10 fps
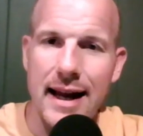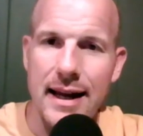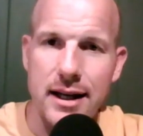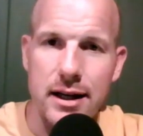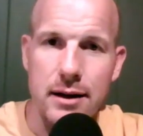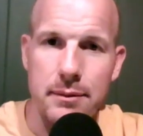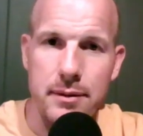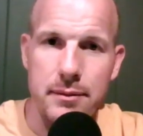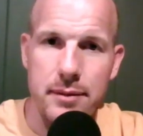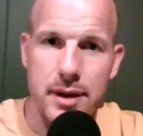adding up,
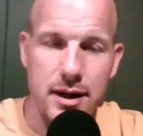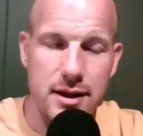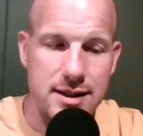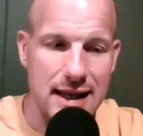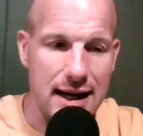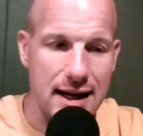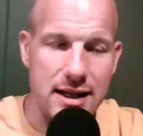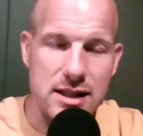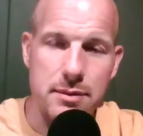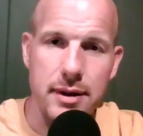because God
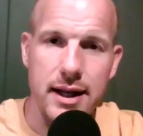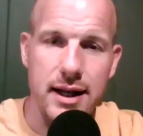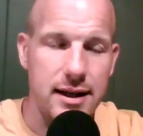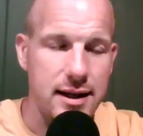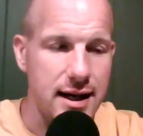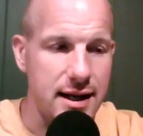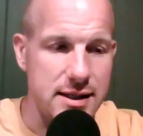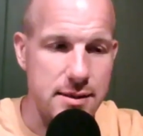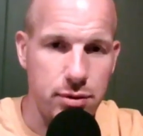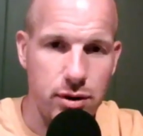has a plan. God
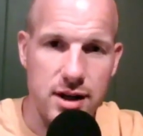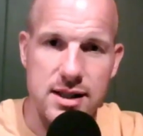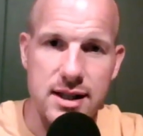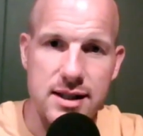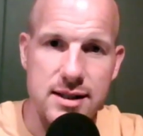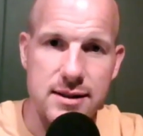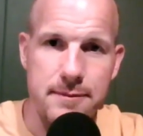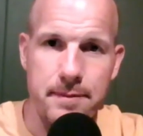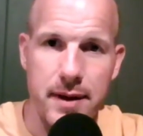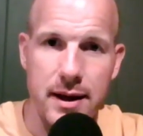has a
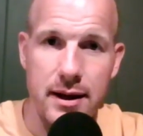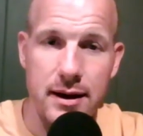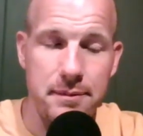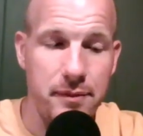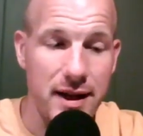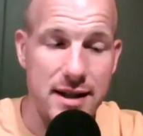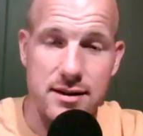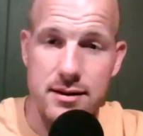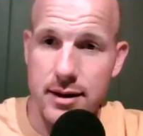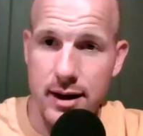process.
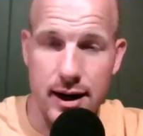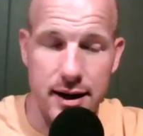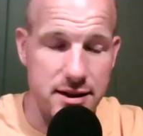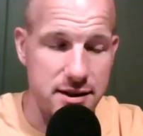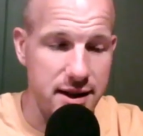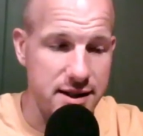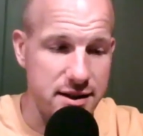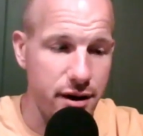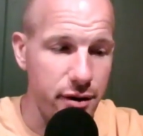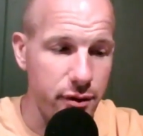That's honestly,
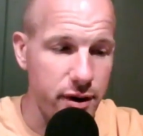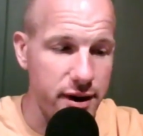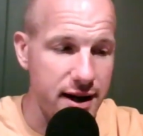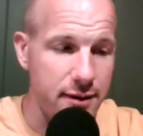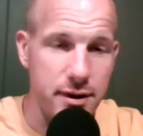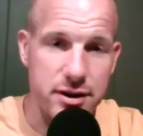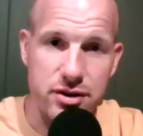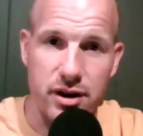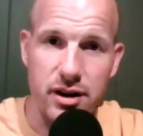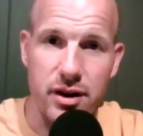that's another one that I've been
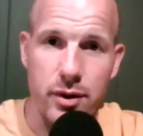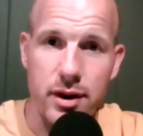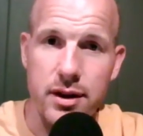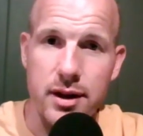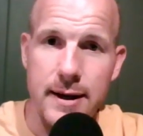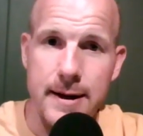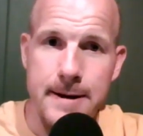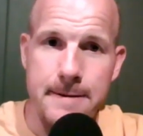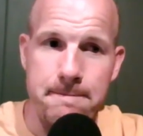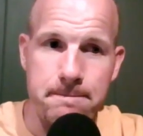struggling with.
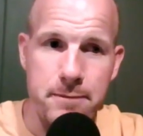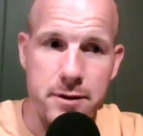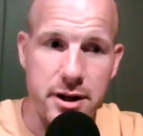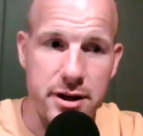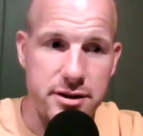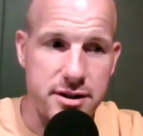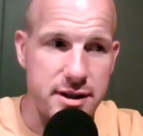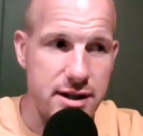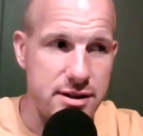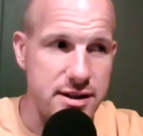
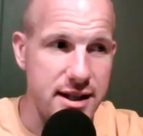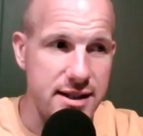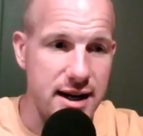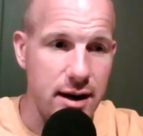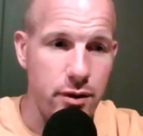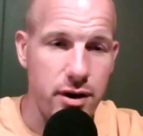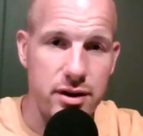There's things that I want